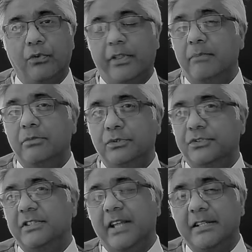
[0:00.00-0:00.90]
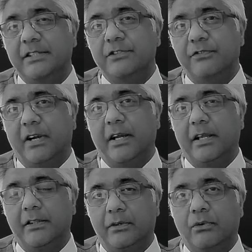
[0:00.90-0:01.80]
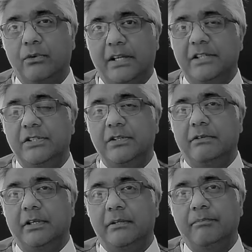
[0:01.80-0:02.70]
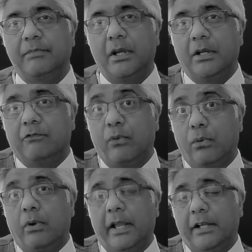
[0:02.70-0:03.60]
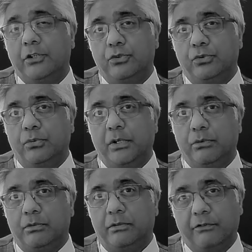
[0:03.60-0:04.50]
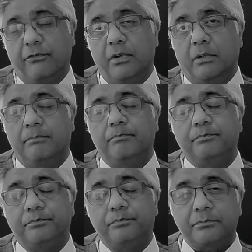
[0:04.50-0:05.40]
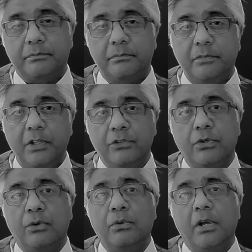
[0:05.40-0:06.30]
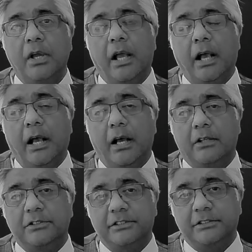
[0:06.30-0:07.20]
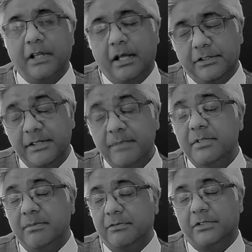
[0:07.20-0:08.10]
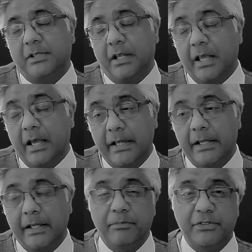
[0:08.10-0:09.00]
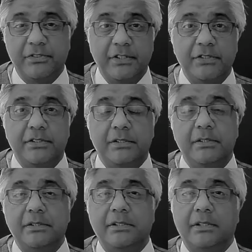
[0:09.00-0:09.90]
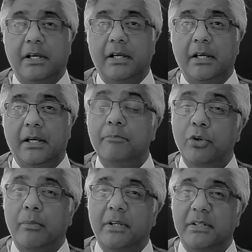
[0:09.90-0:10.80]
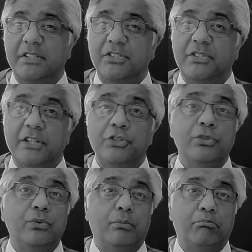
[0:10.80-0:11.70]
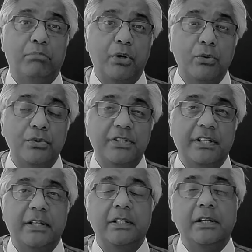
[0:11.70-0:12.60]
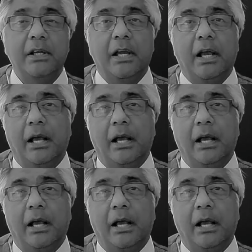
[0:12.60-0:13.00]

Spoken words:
for them to satisfy the criteria for a two-week rule referral? So symptoms like persistent abdominal distension or bloating,